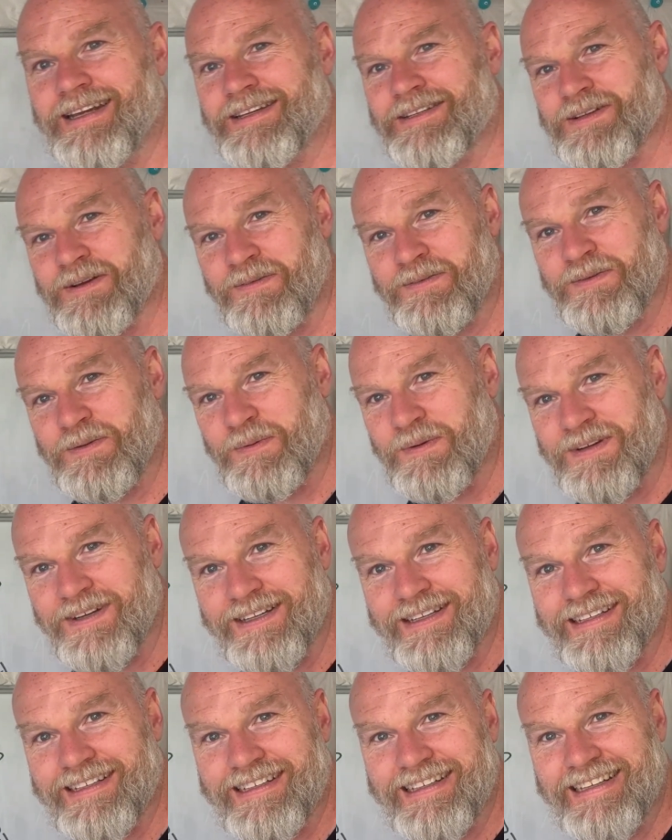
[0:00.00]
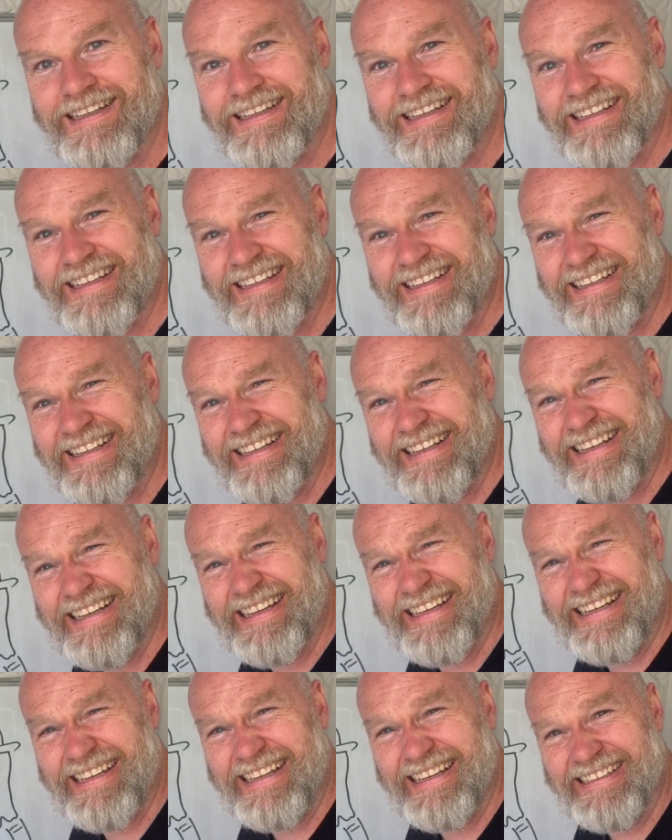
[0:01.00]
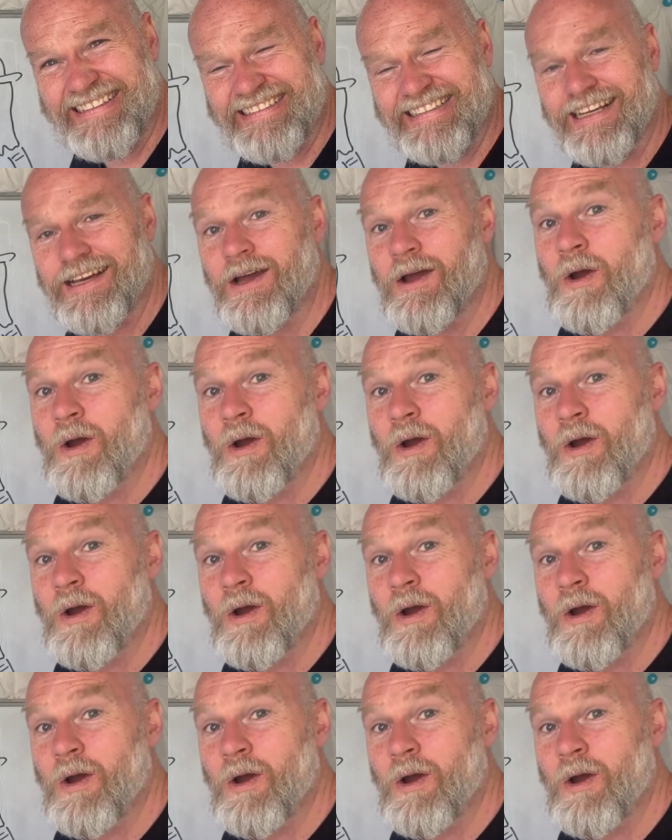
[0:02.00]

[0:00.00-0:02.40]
off to work. It's,